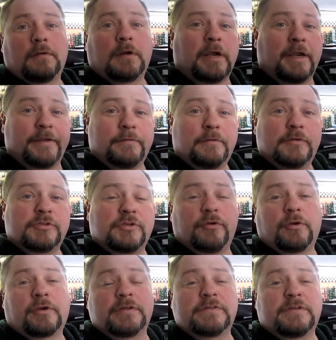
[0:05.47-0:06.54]
Hi, so
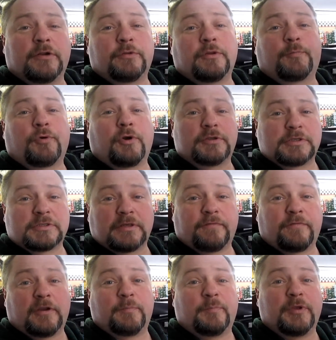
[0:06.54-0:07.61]
you're considering the purchase
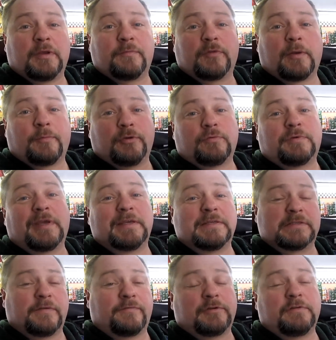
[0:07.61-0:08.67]
of a B M W K
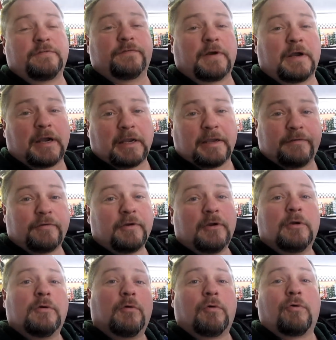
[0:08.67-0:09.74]
seventy-five
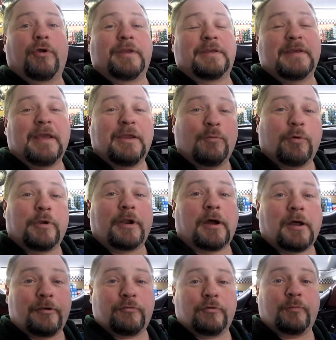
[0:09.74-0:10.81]
or a K one
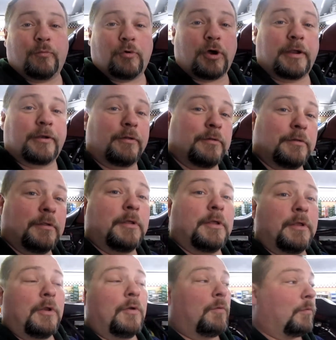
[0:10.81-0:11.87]
hundred model.
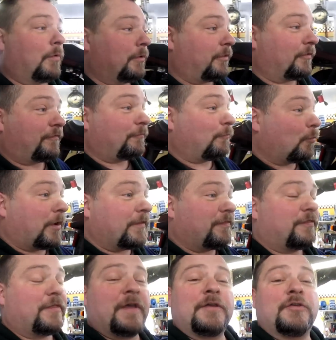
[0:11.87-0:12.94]
Well, the one
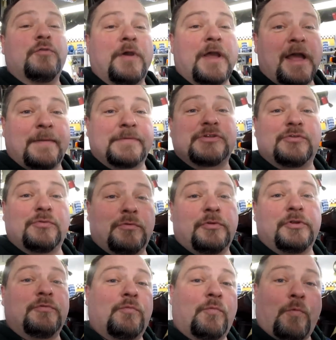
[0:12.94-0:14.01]
thing you
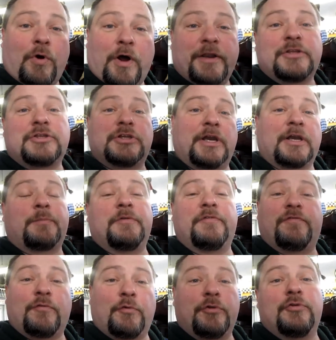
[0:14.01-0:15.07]
absolutely want to check
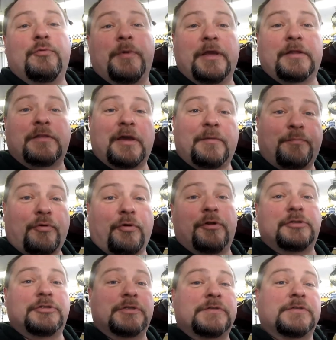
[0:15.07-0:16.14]
before you make that
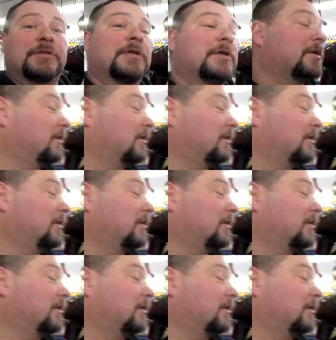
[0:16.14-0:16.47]
purchase